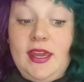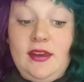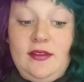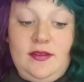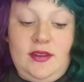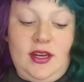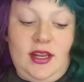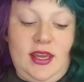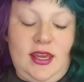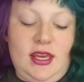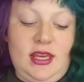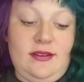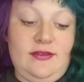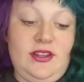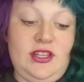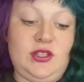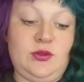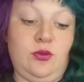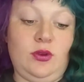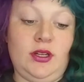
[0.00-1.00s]
and then I have
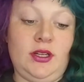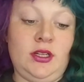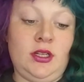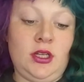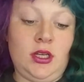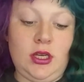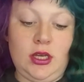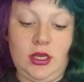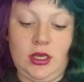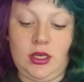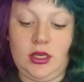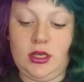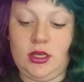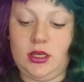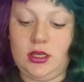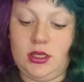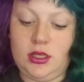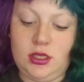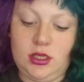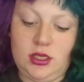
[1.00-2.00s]
this one,
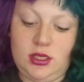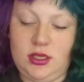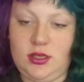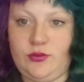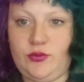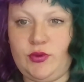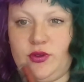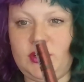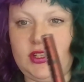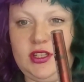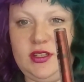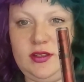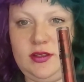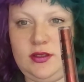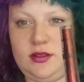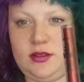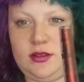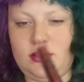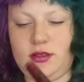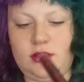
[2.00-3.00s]
which
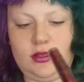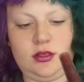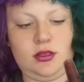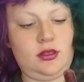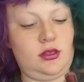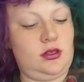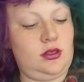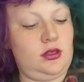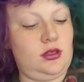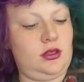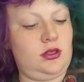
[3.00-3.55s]
is